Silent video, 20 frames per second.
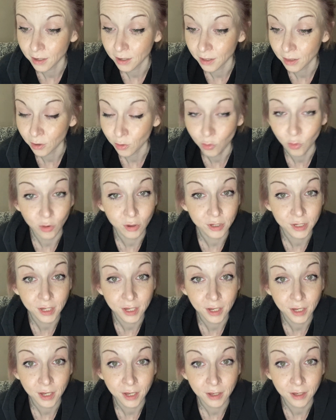the court
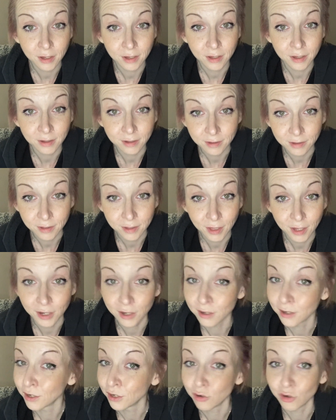seeing it,
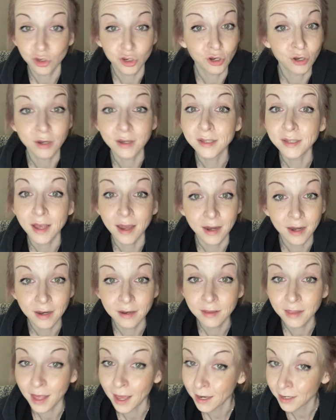then you shouldn't send
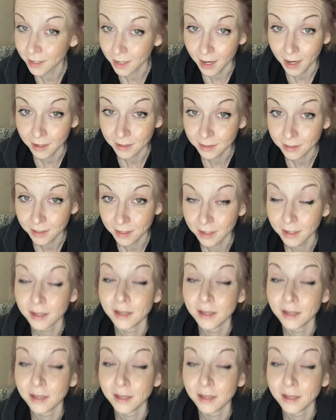that text.